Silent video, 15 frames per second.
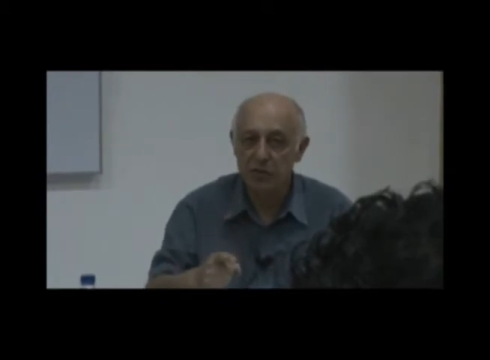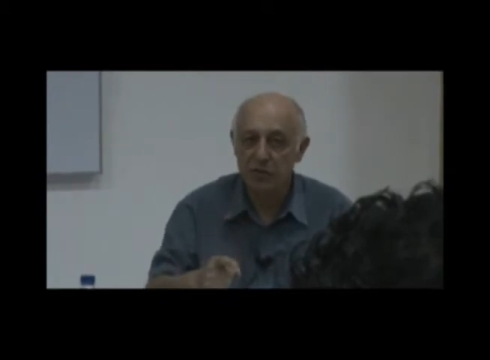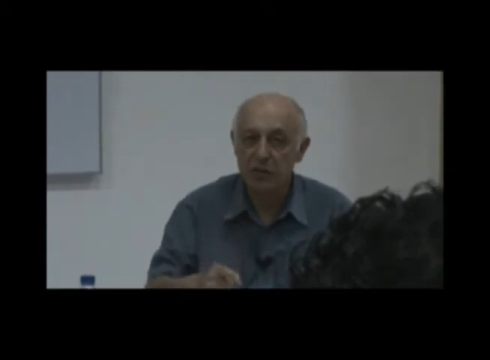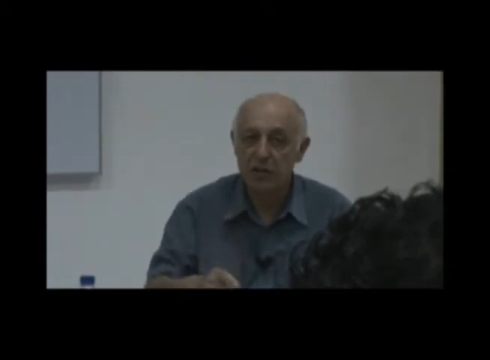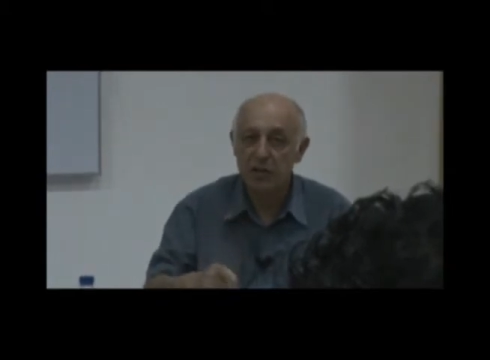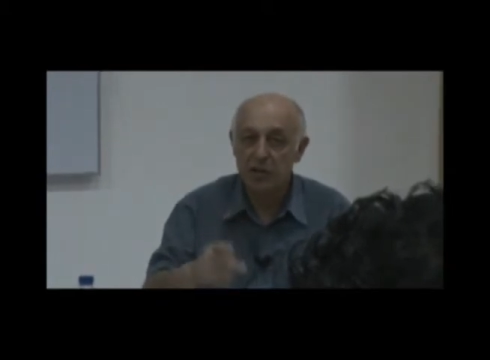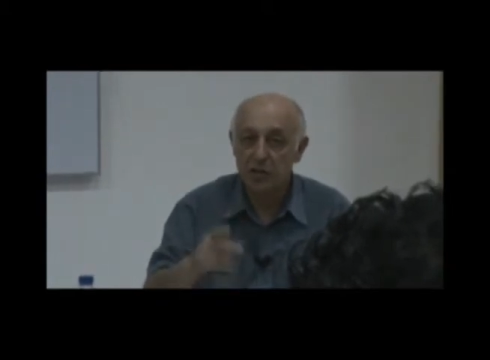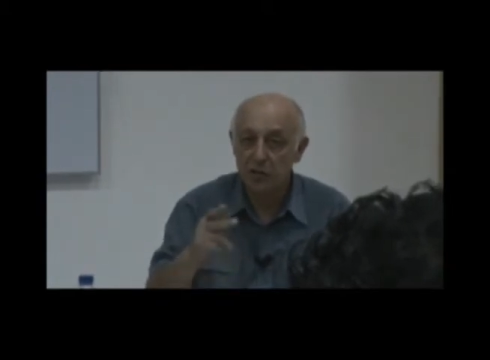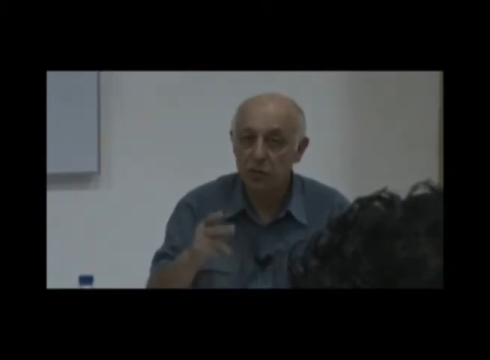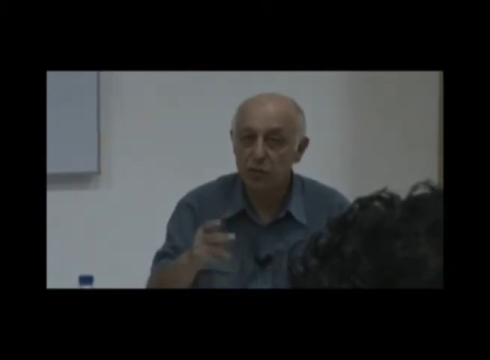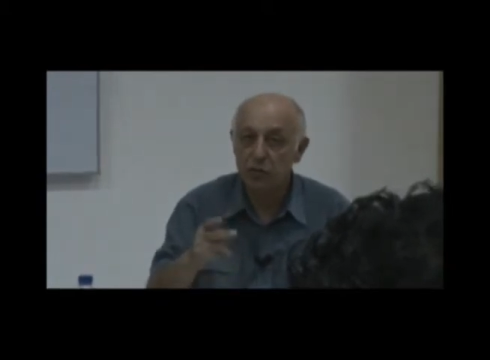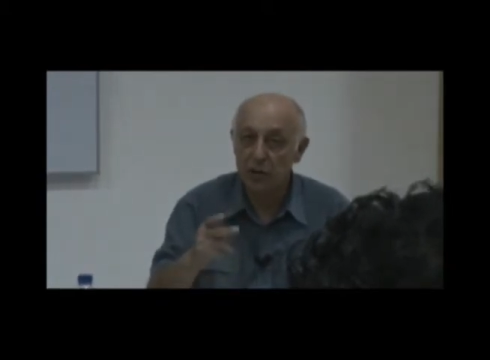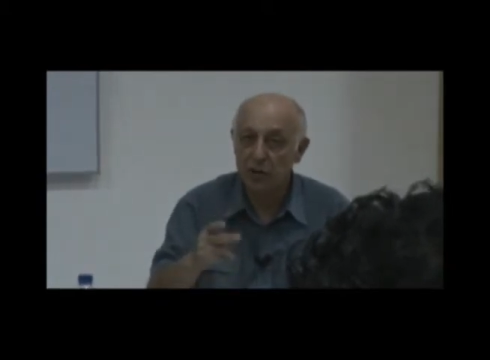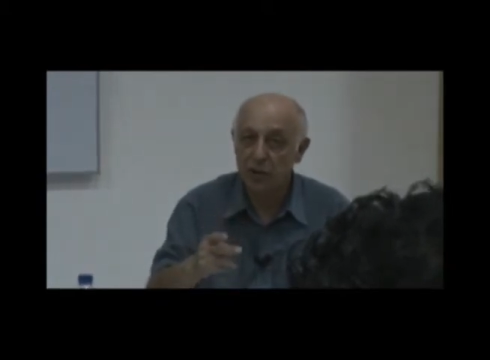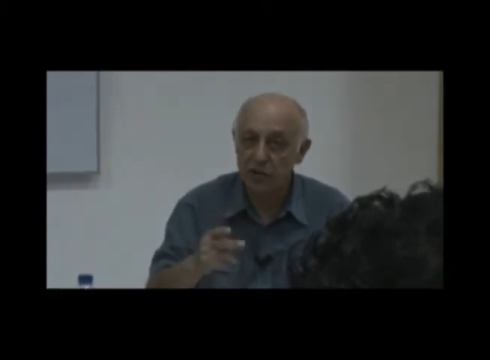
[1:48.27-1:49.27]
And two
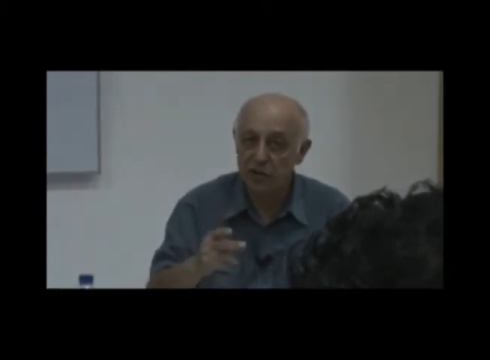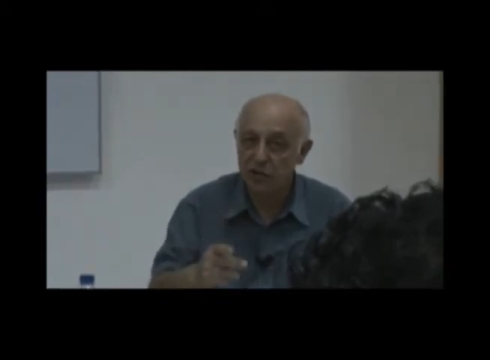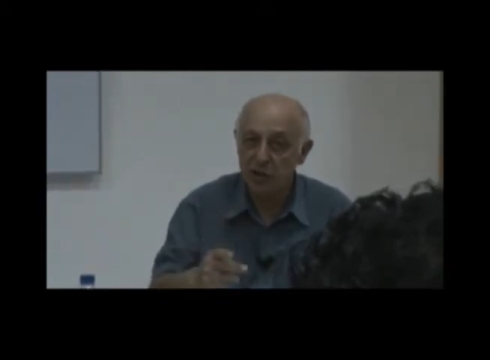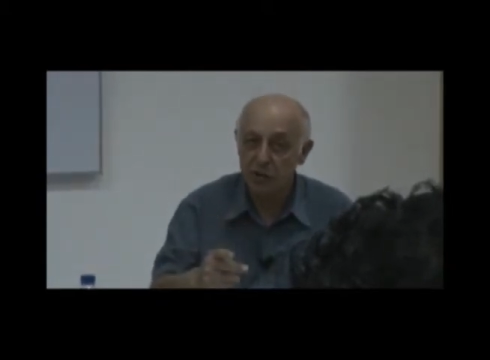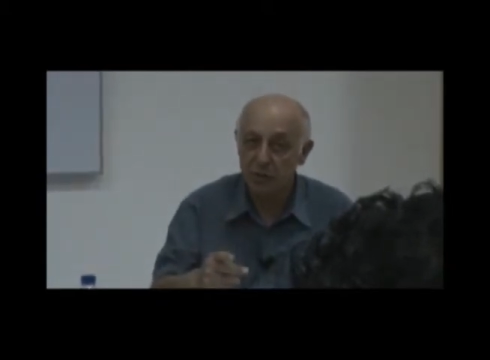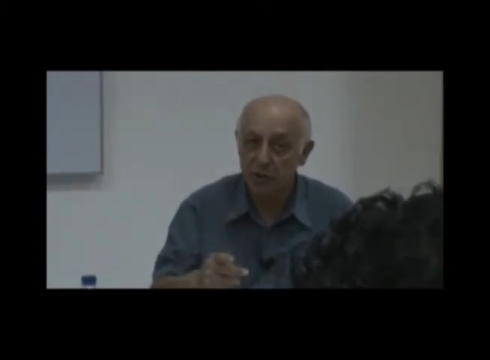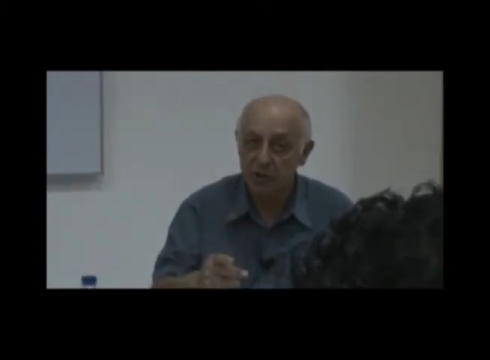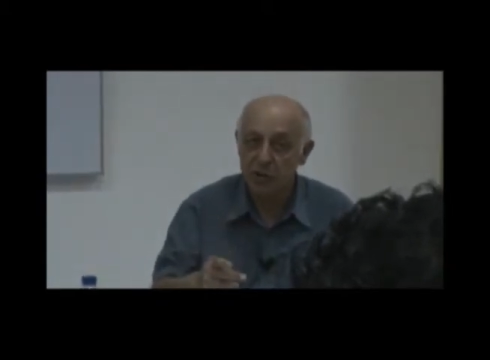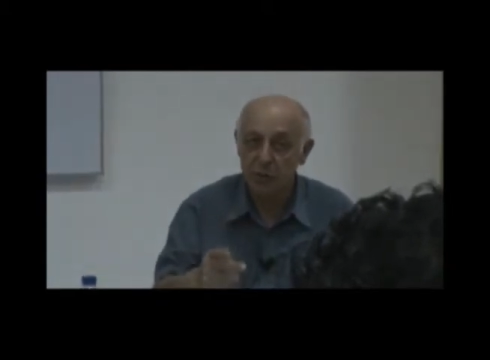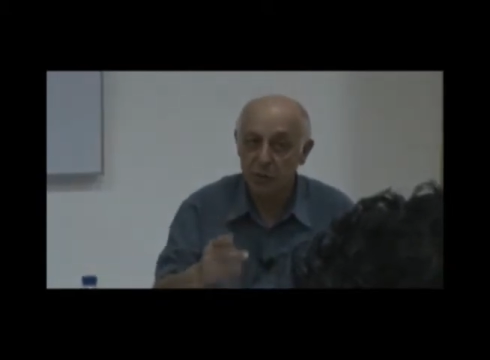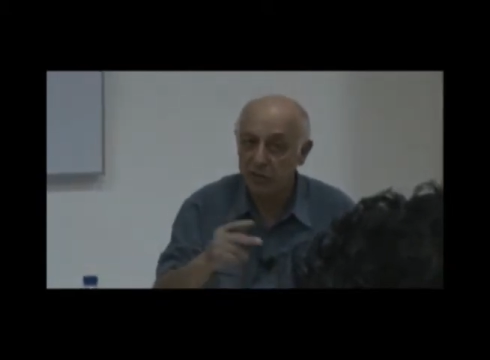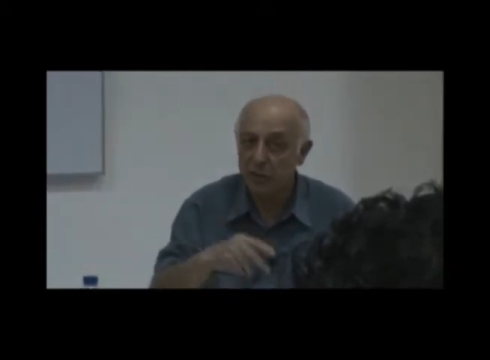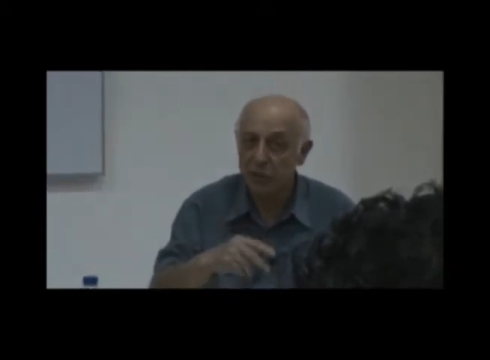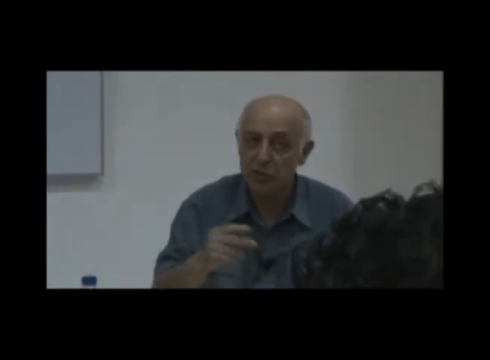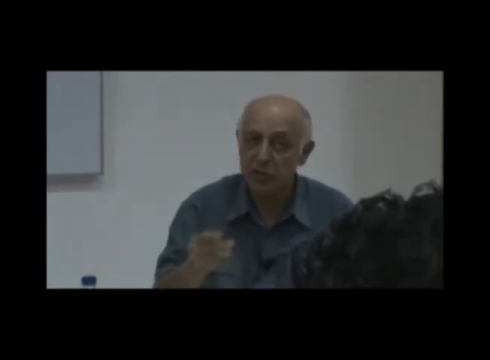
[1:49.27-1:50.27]
really interesting ones that
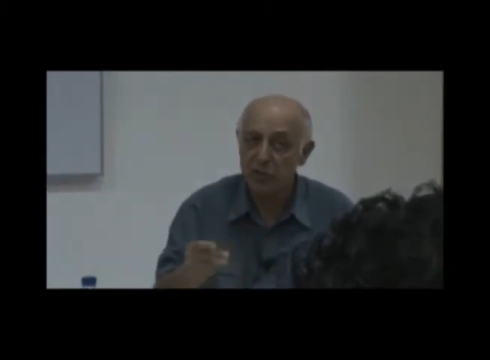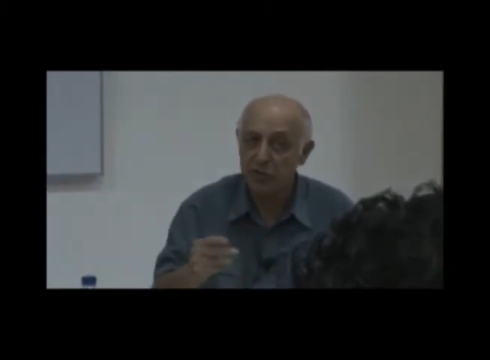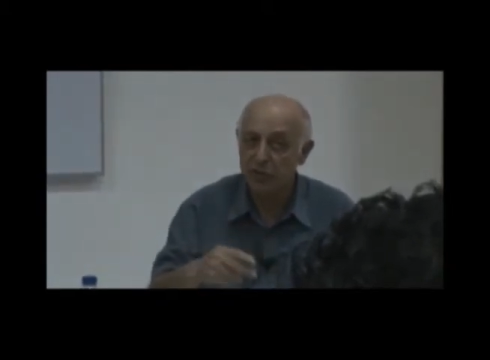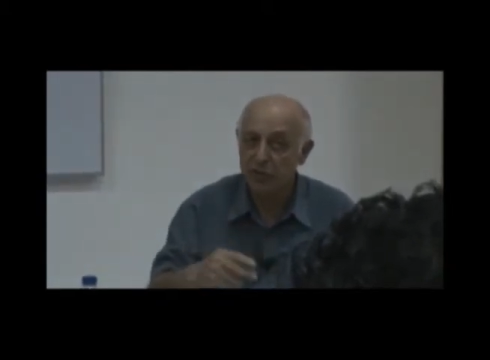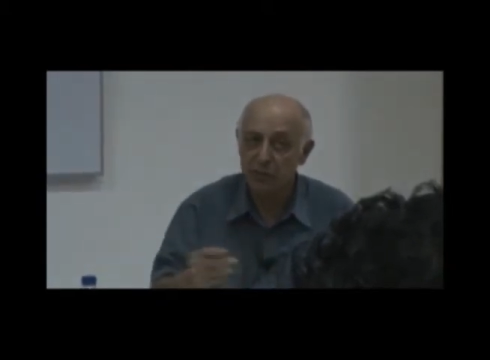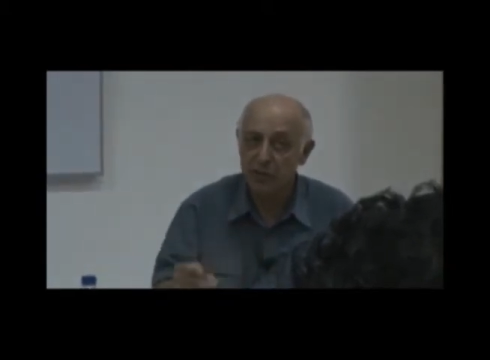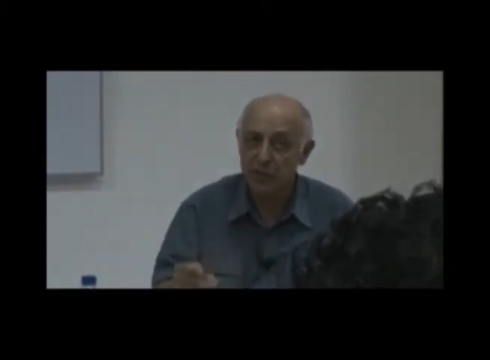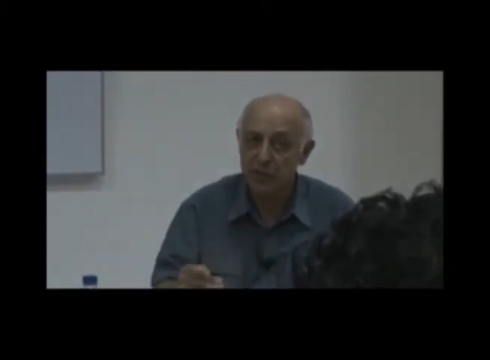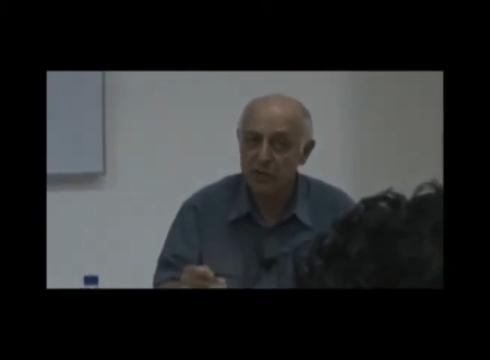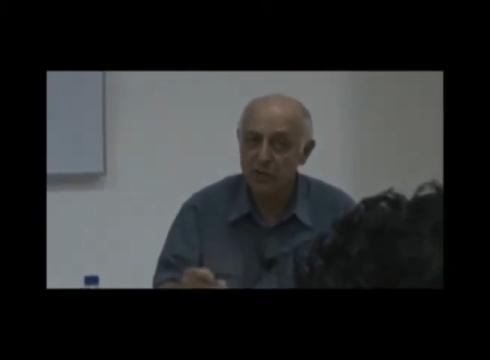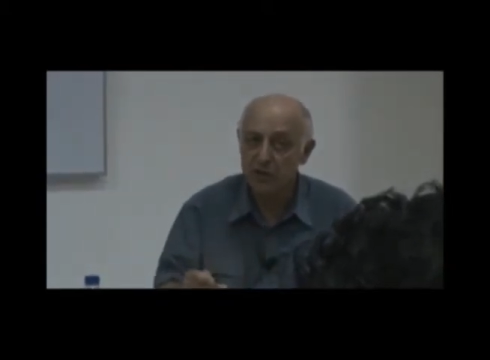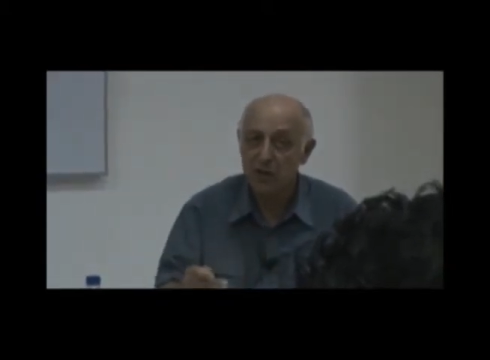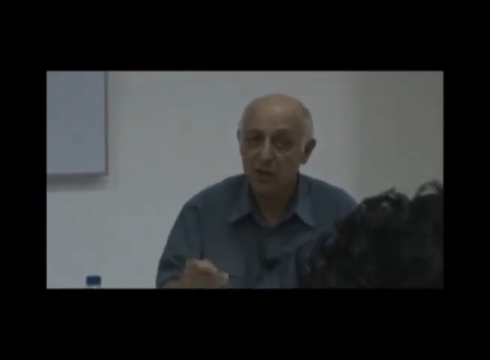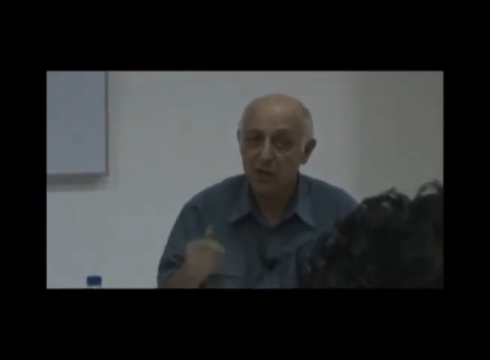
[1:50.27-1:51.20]
we've used in different places.